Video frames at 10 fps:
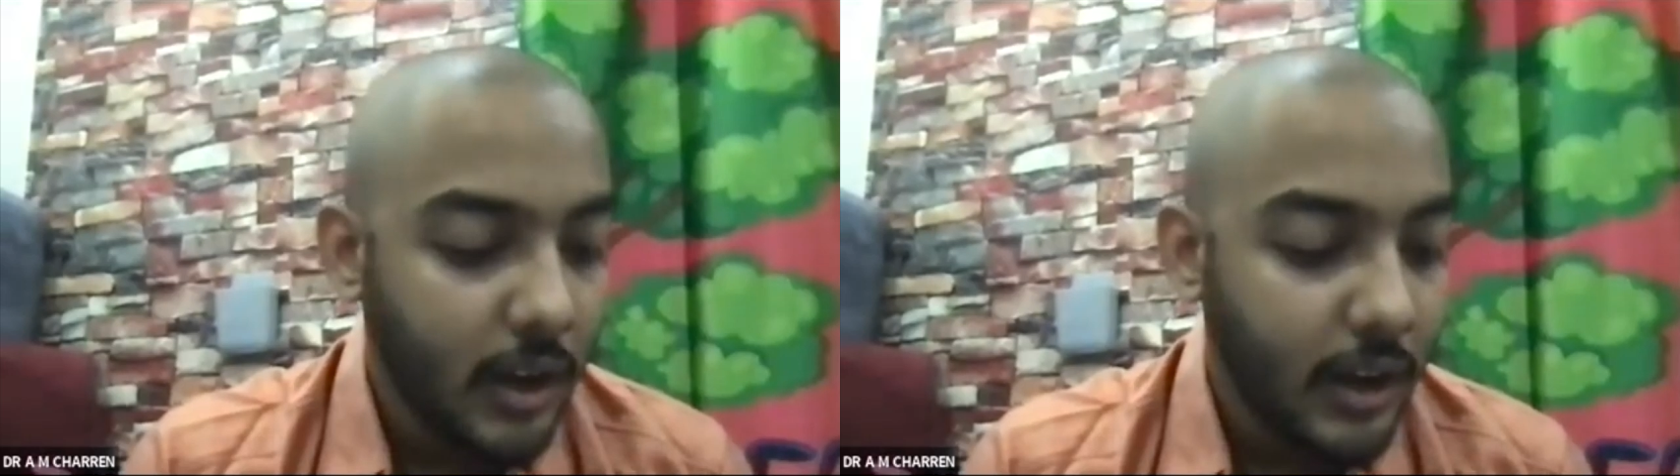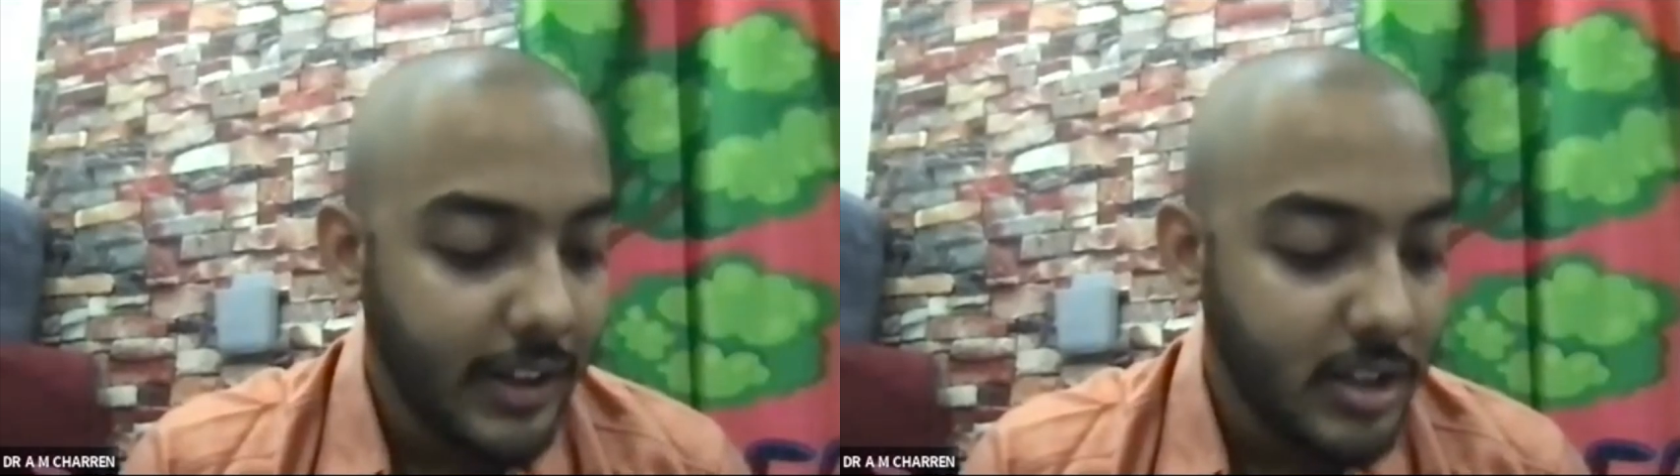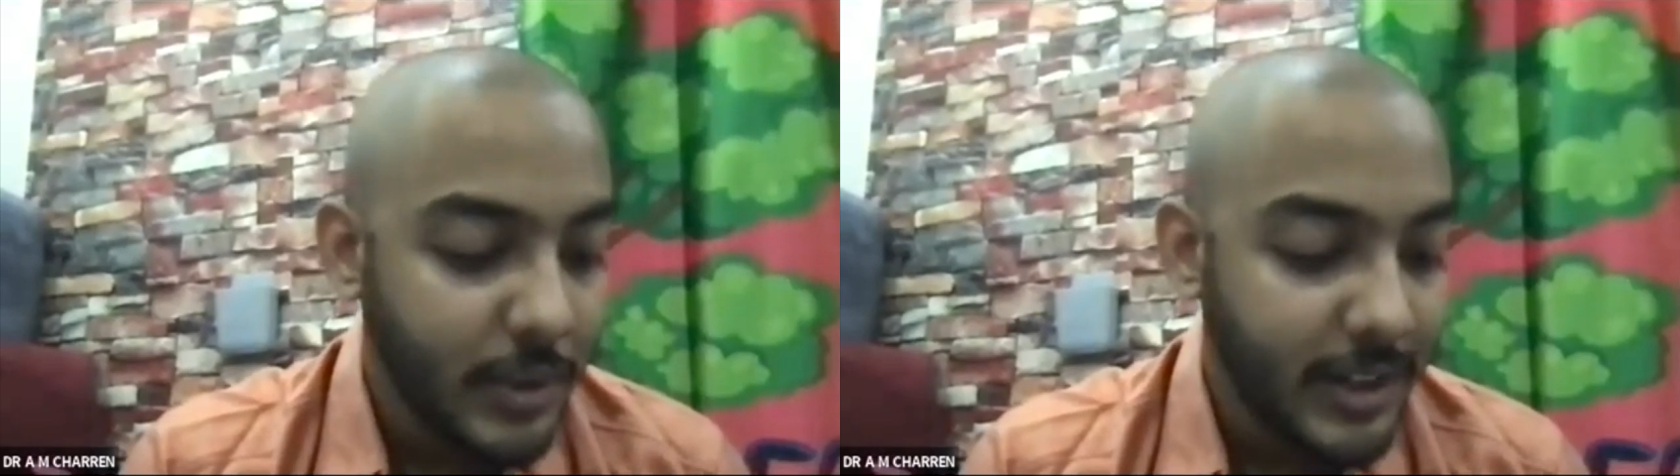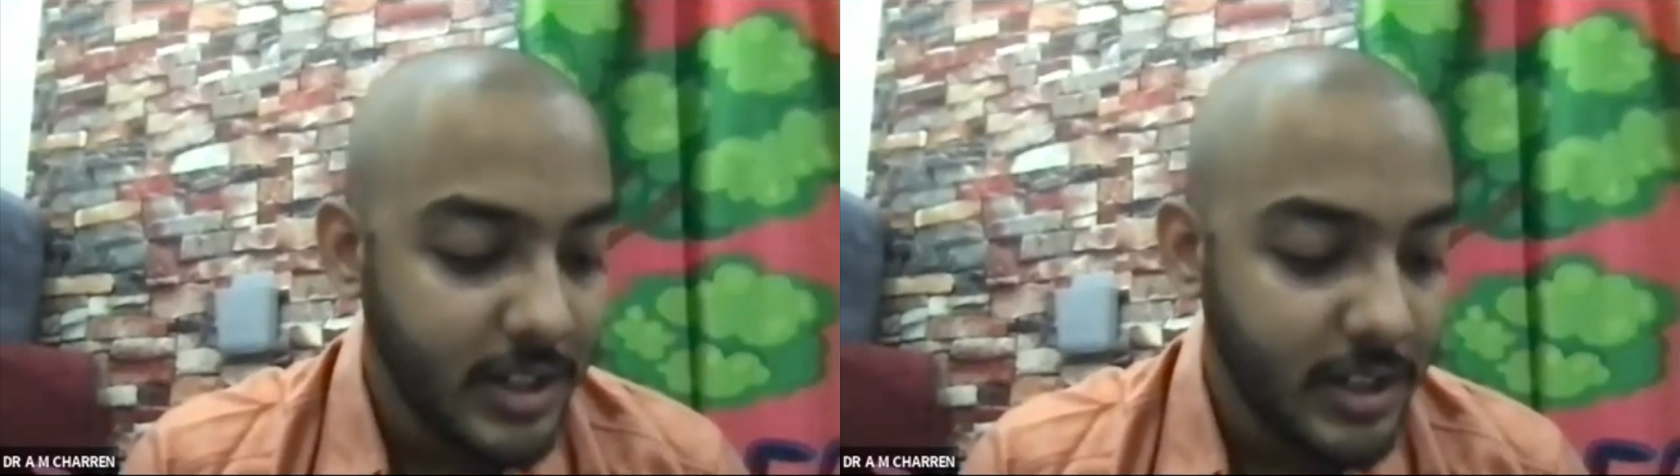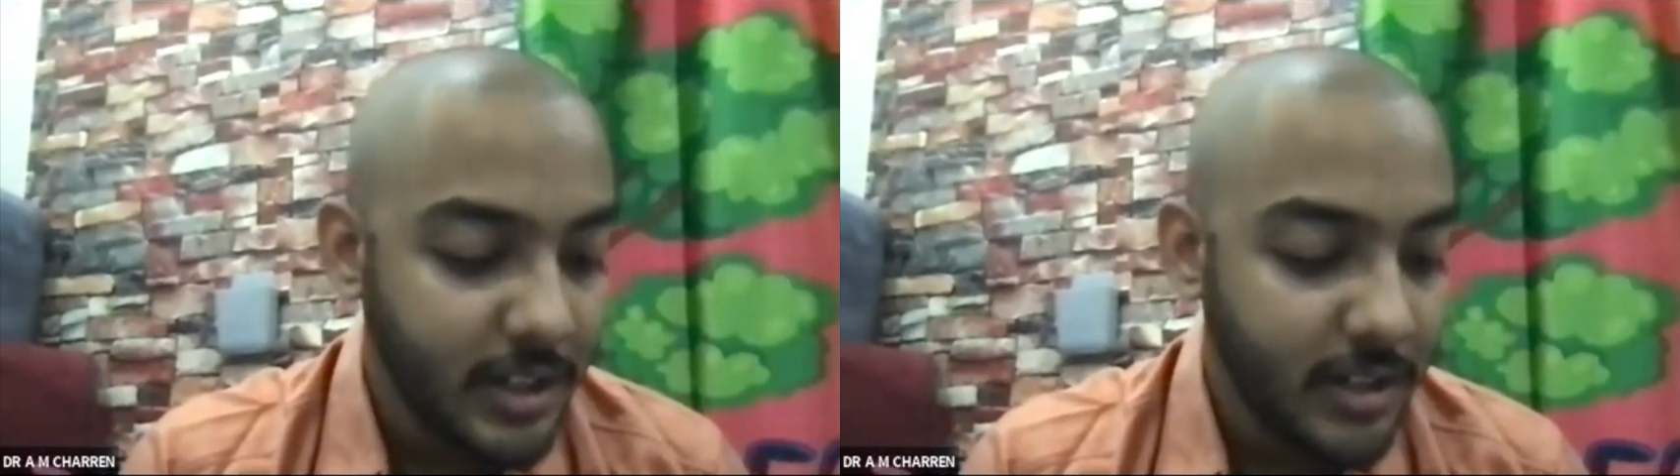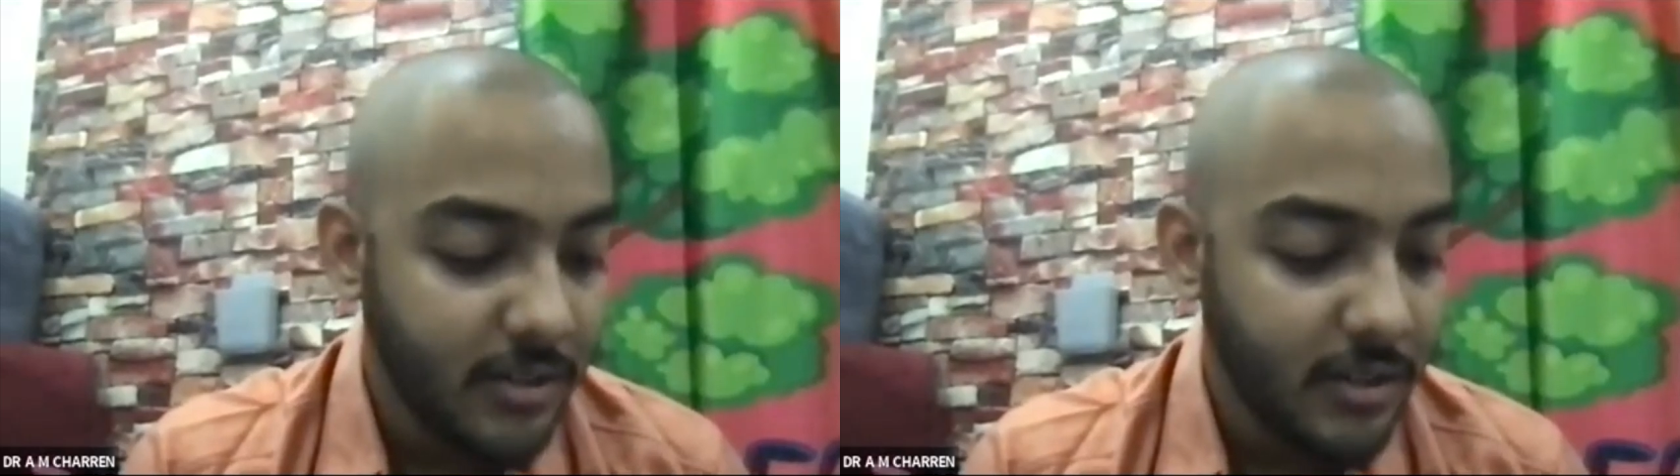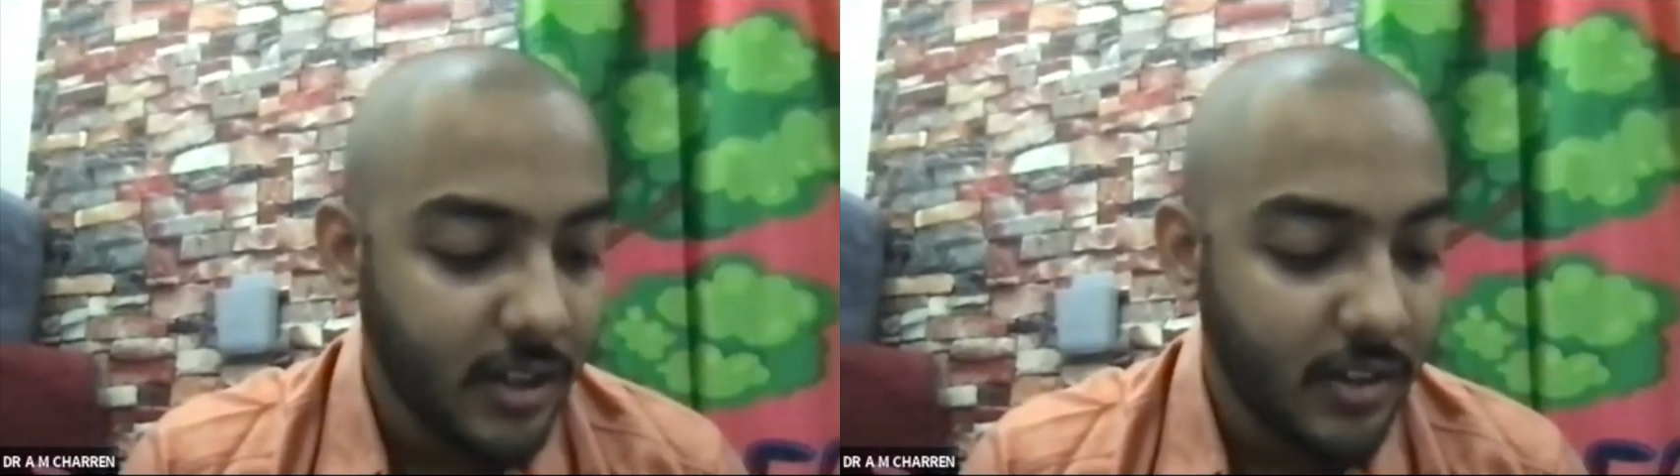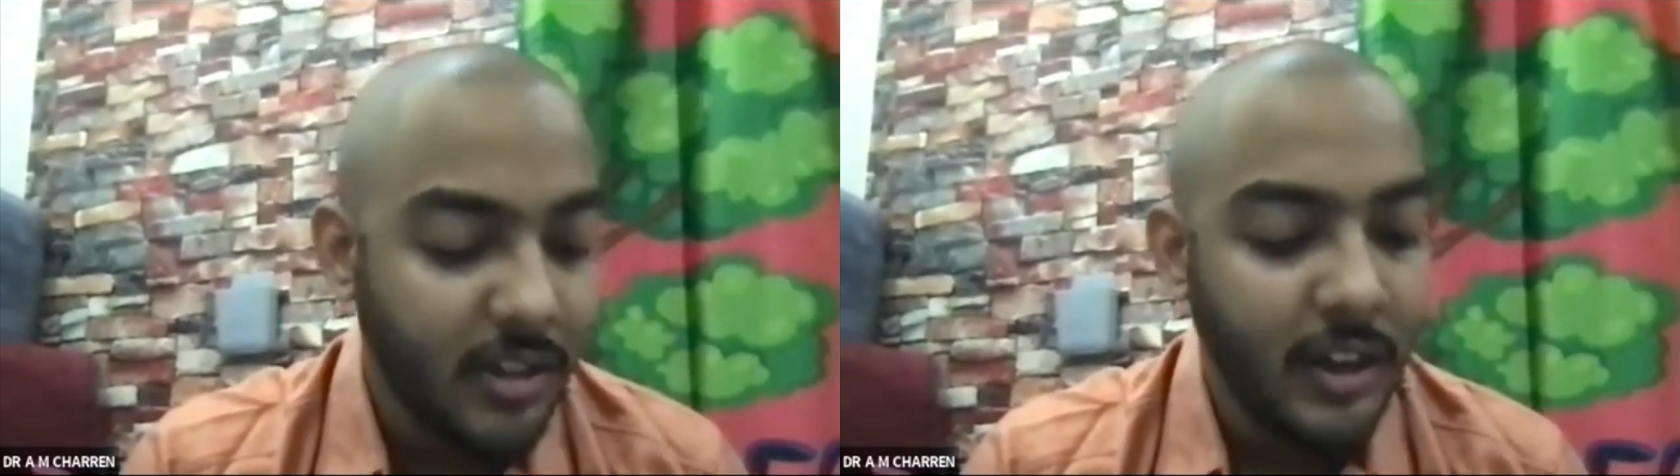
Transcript: Our next question is it